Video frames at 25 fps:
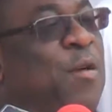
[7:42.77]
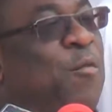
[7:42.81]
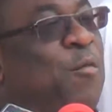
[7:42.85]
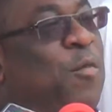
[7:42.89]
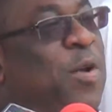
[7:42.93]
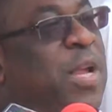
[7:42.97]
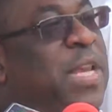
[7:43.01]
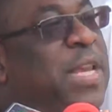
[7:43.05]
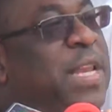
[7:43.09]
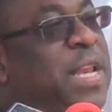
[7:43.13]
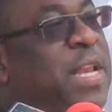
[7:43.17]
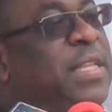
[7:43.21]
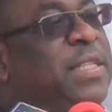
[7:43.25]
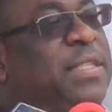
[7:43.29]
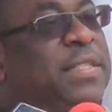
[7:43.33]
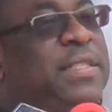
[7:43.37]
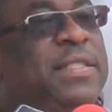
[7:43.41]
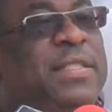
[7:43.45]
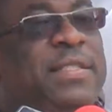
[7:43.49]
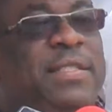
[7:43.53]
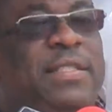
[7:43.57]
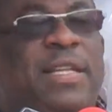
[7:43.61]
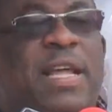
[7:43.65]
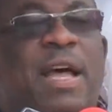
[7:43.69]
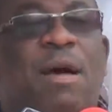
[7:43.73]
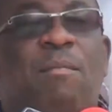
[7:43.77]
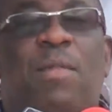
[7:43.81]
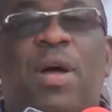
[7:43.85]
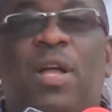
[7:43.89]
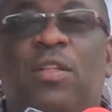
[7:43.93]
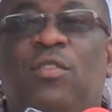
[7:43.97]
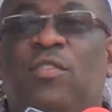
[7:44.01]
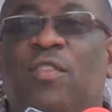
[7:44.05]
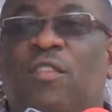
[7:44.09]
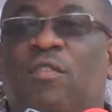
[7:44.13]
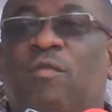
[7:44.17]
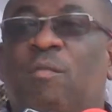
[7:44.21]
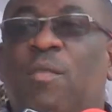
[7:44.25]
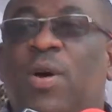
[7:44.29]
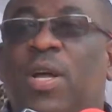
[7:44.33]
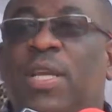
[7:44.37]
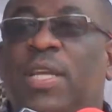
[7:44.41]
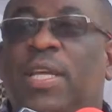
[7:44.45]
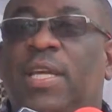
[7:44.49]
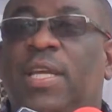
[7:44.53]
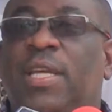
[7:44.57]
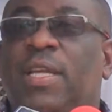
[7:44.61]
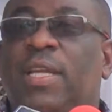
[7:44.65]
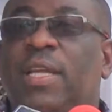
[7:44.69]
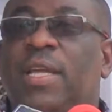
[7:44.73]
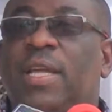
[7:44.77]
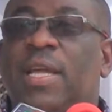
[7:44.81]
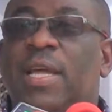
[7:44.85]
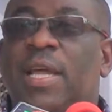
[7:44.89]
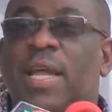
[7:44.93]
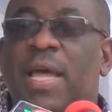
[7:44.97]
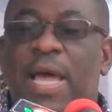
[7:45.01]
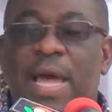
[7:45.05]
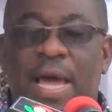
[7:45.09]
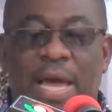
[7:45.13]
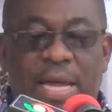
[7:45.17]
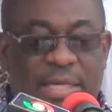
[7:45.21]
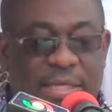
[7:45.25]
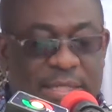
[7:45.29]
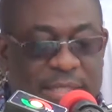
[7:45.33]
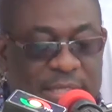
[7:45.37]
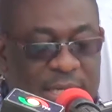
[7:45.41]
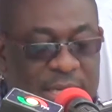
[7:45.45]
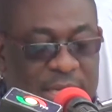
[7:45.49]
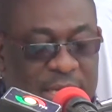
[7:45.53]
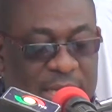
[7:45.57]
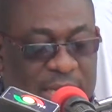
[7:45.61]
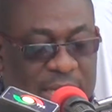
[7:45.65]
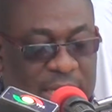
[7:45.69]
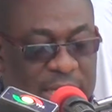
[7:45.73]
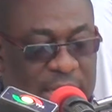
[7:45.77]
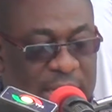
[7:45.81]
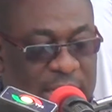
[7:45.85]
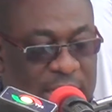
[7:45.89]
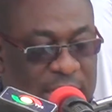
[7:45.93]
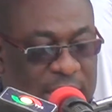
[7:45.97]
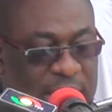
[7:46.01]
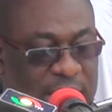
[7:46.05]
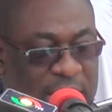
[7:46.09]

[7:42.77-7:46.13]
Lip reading: with this amount of money, I say